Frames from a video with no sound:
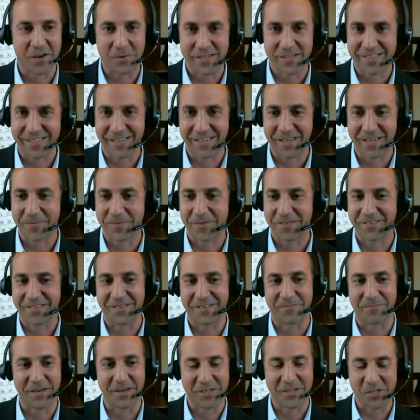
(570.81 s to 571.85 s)
was terrible.
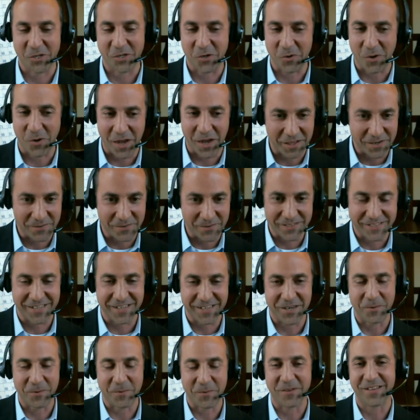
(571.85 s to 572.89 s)
The picture quality was
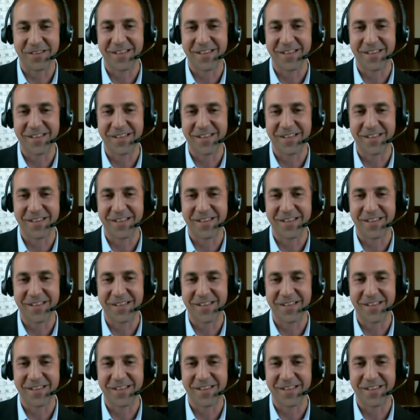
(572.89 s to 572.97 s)
terrible. Yeah,